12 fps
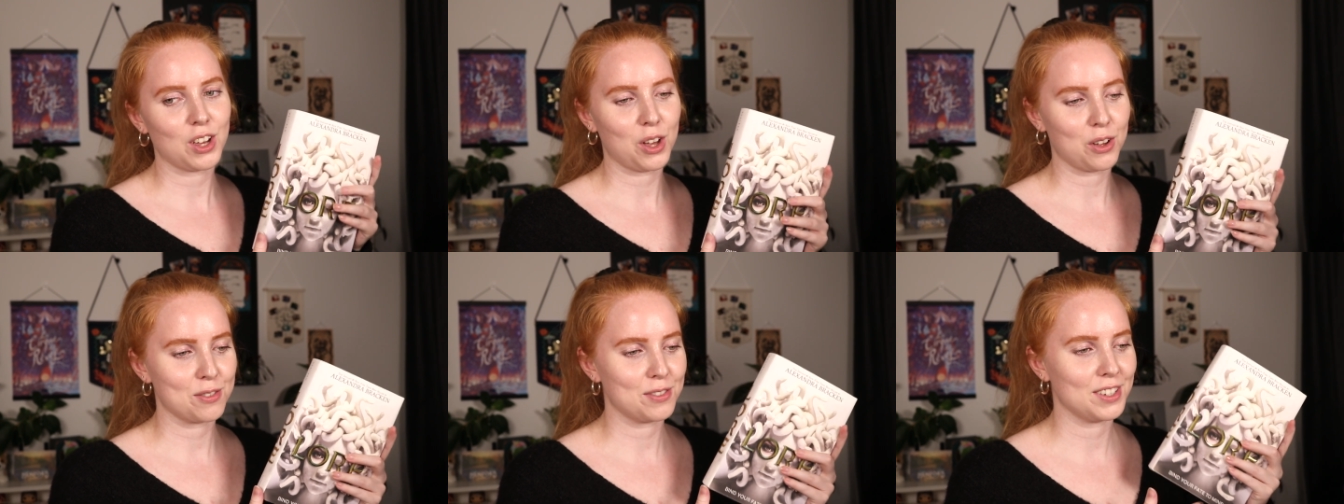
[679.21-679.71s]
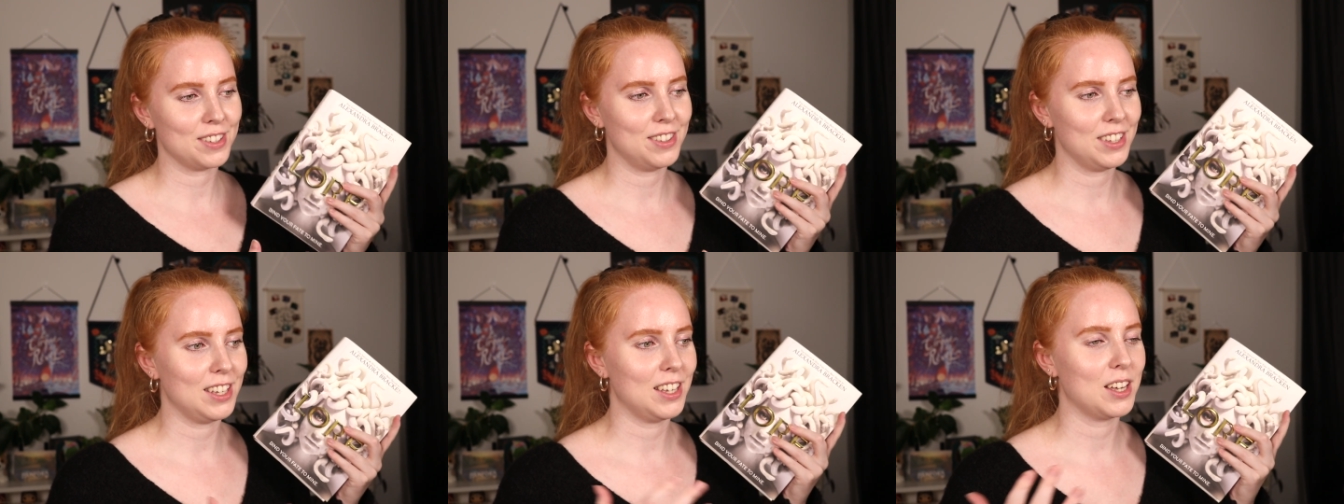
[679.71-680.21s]
of
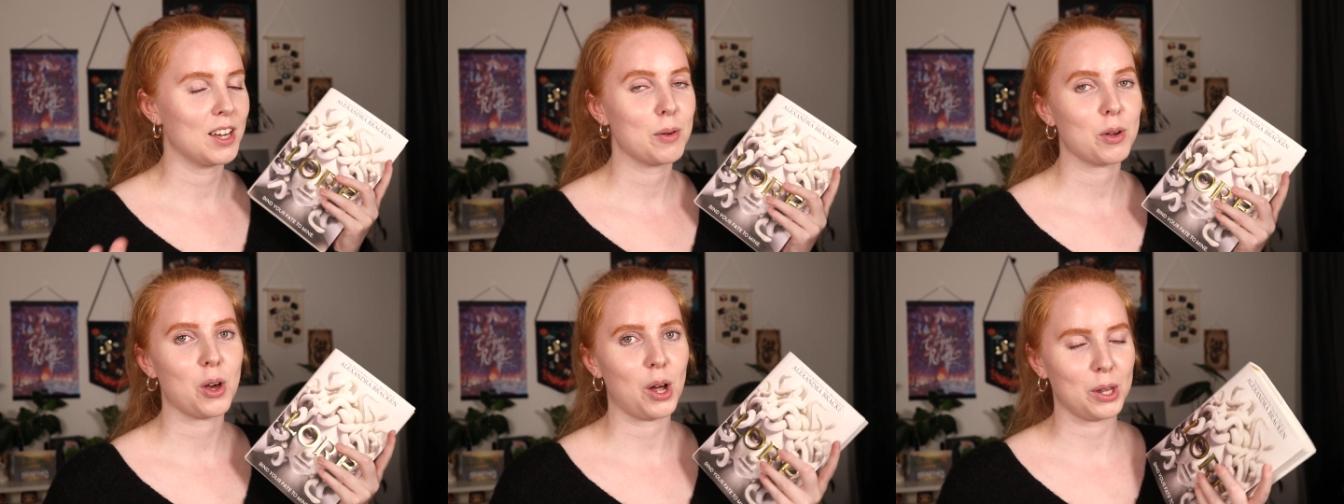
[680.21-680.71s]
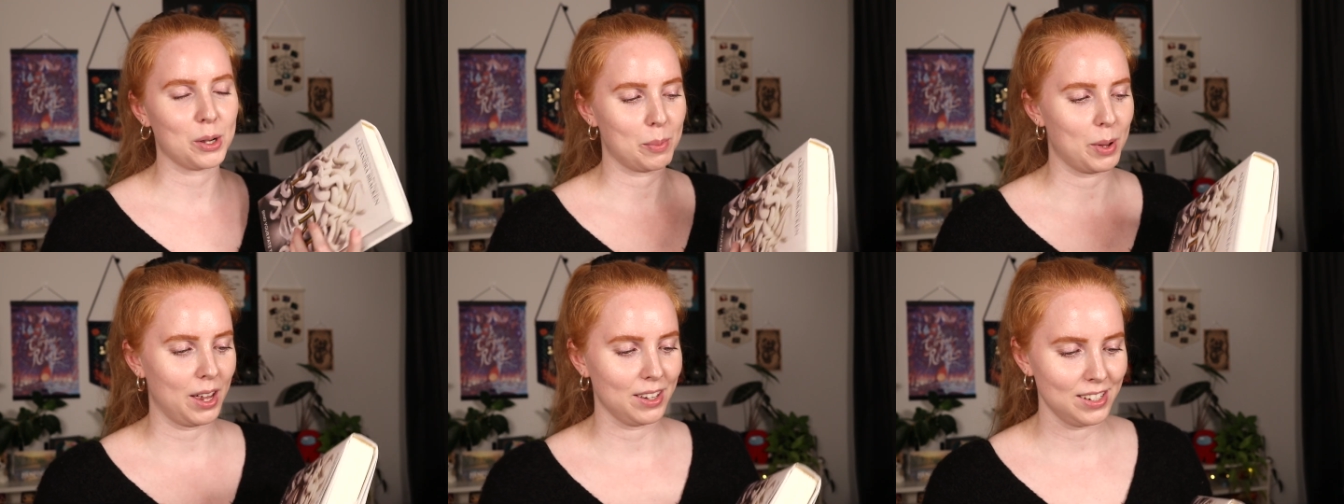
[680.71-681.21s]
the color
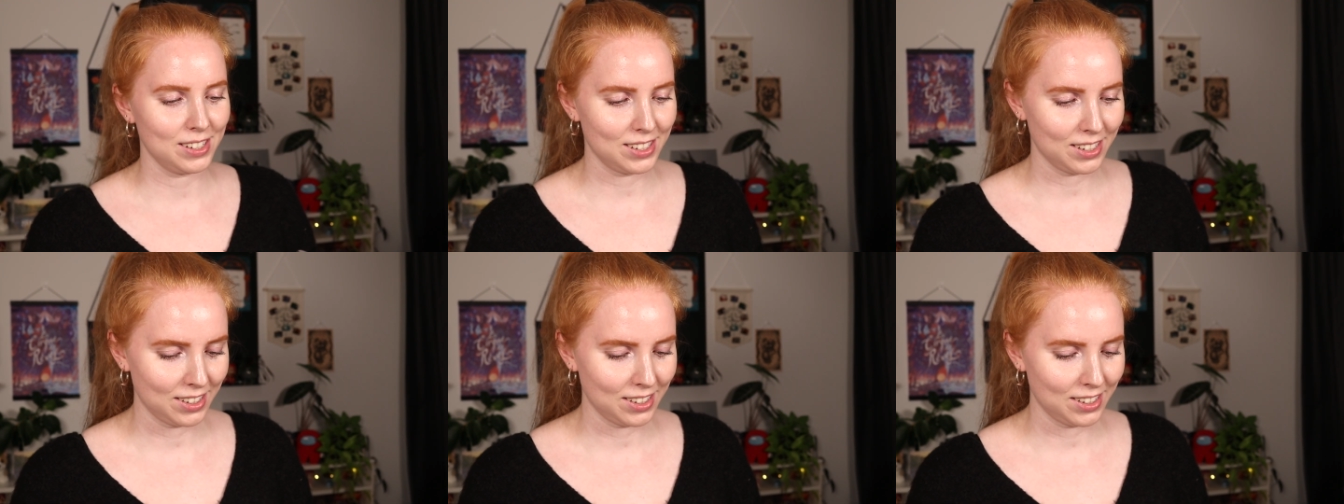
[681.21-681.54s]
palette.